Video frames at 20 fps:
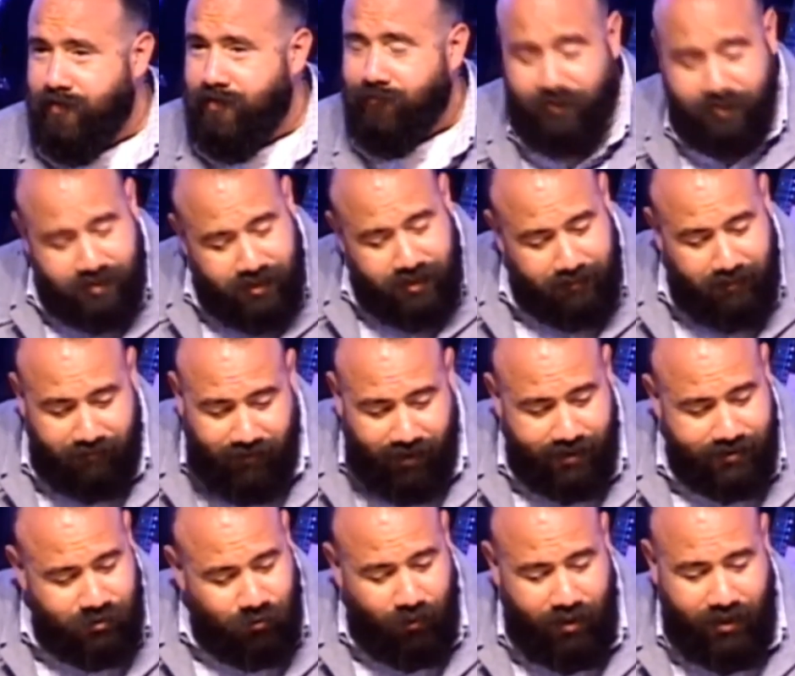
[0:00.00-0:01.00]
For some of
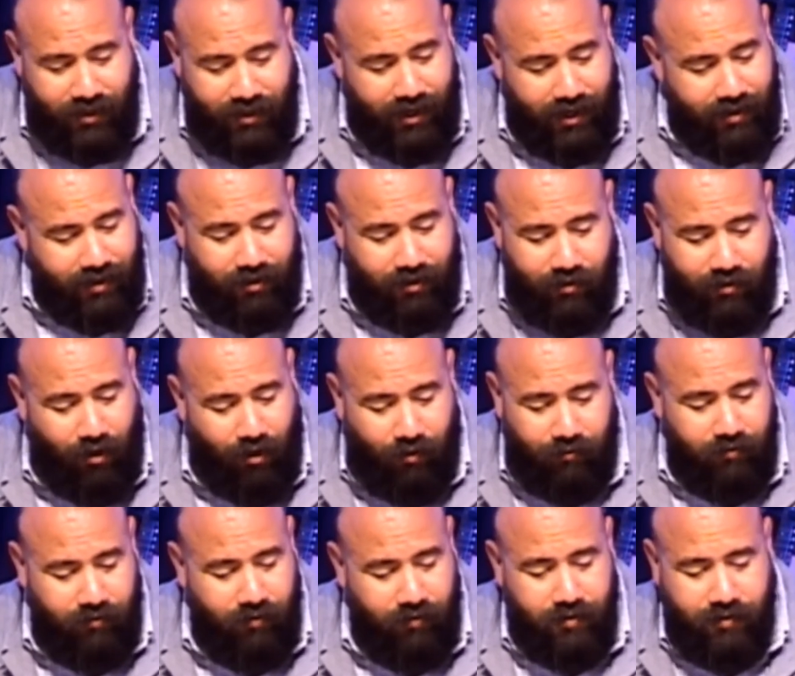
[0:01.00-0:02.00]
us, we need, you
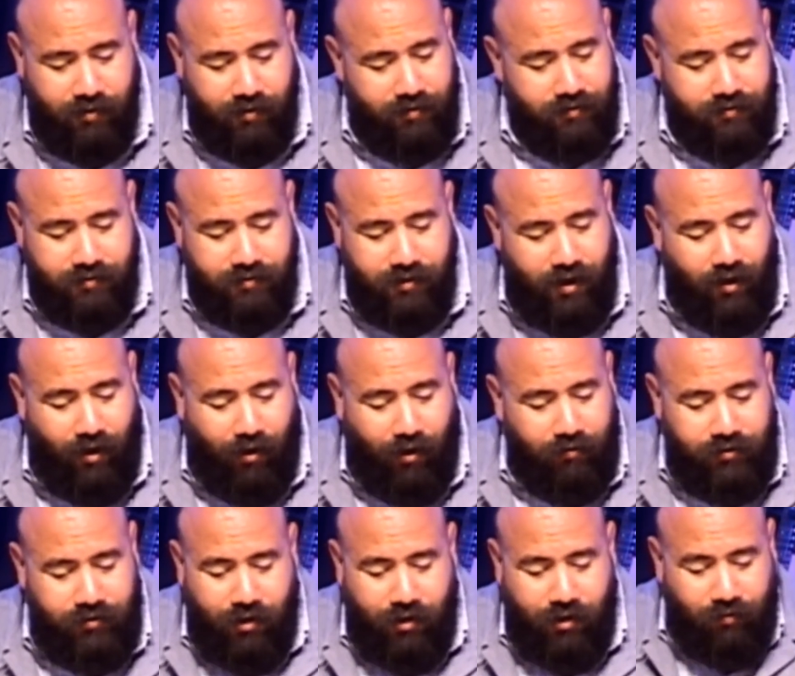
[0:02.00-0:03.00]
know, you know,
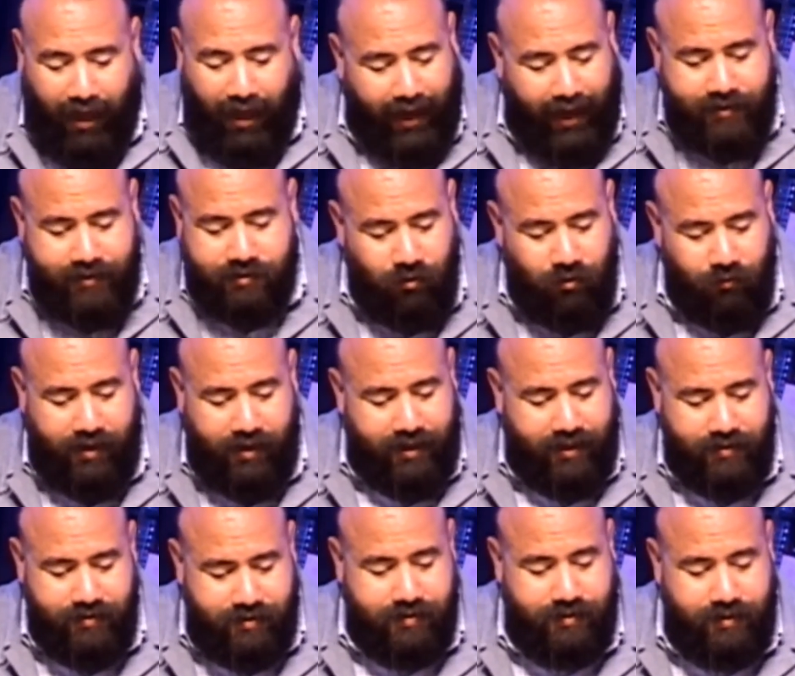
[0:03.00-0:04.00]
new lights so we
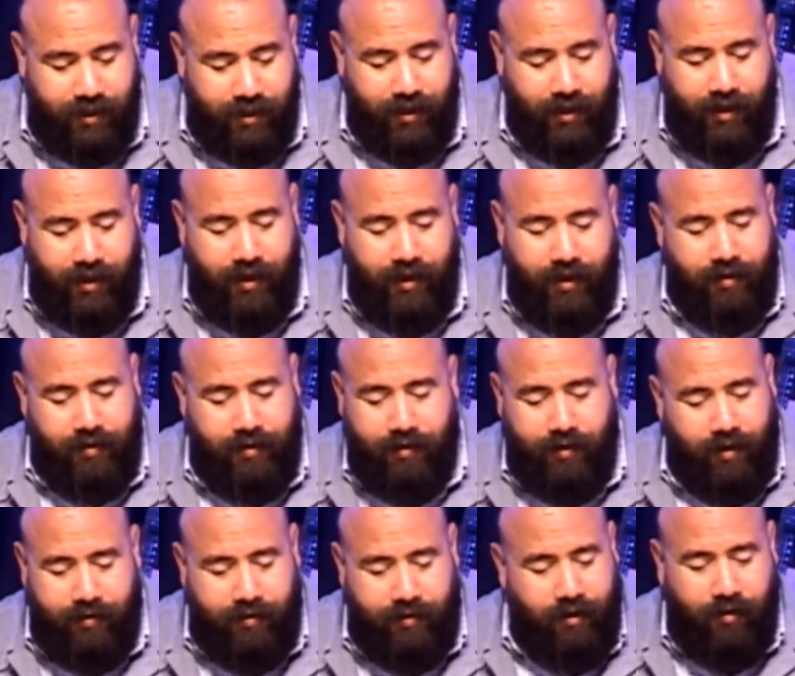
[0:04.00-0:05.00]
can see and,
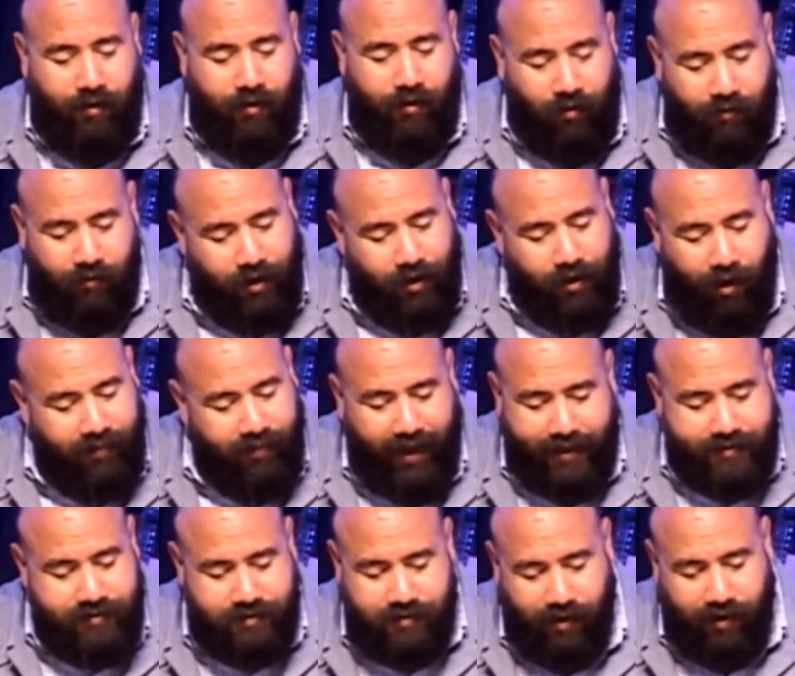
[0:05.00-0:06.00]
and you know, and all
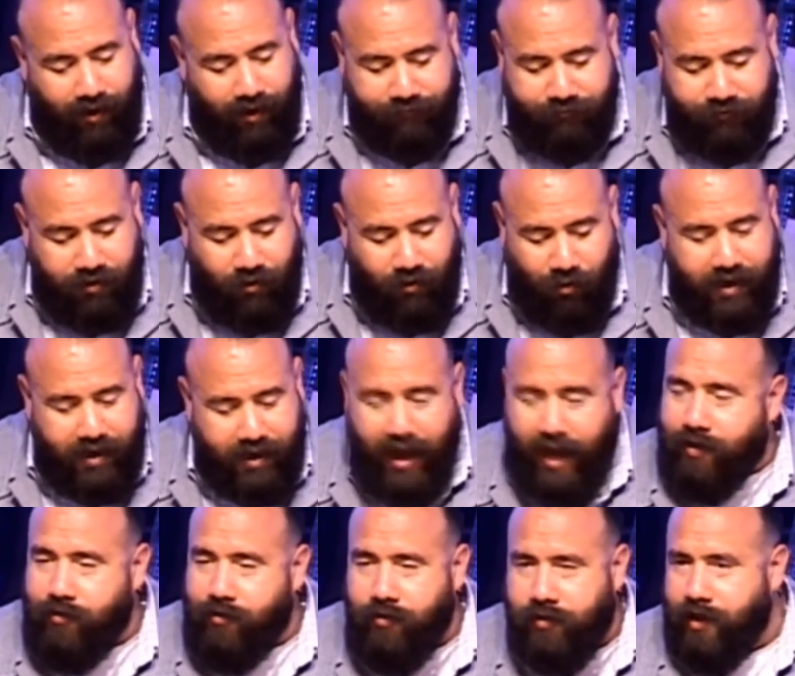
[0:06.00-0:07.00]
that stuff. You know, we got
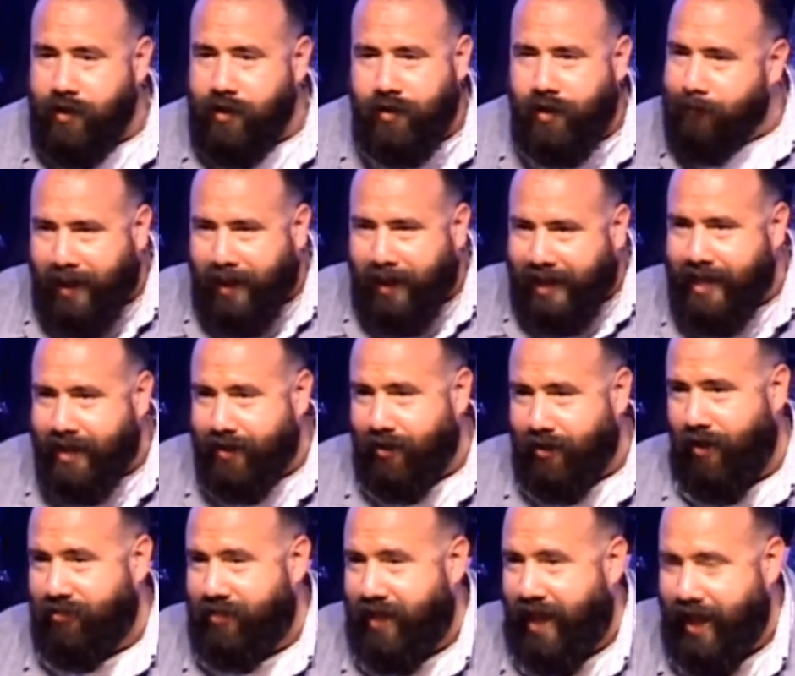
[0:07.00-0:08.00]
to hook it up. I get
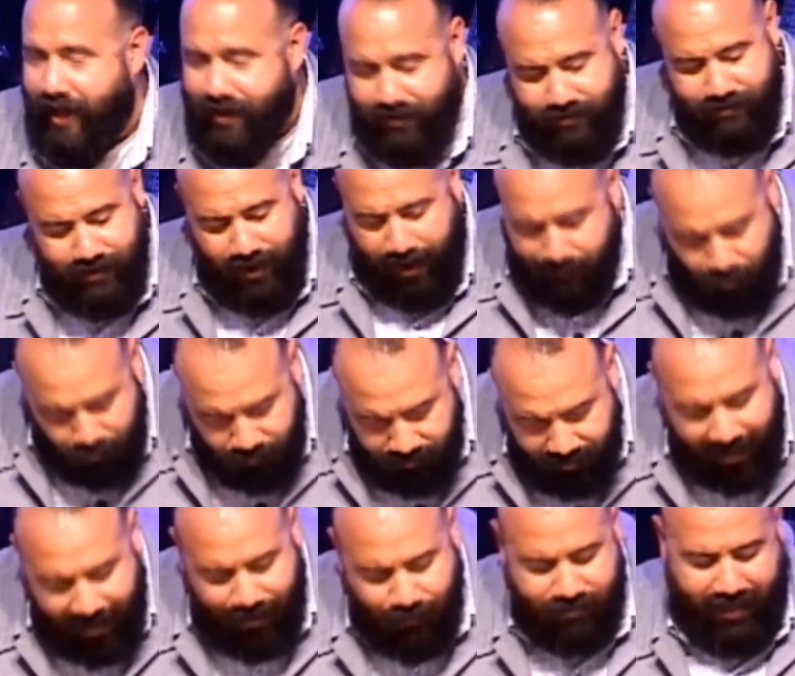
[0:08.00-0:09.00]
all that. I'm
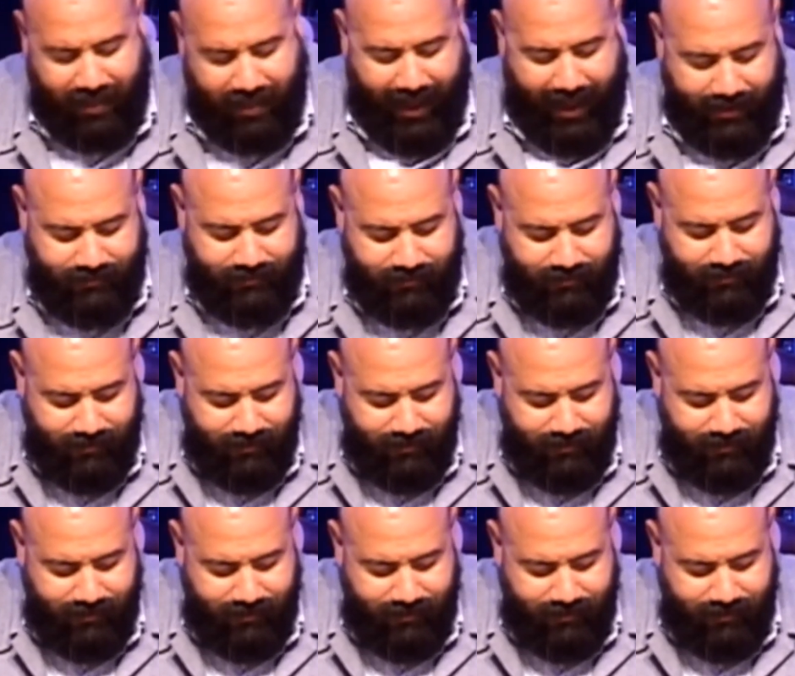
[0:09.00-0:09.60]
okay with that.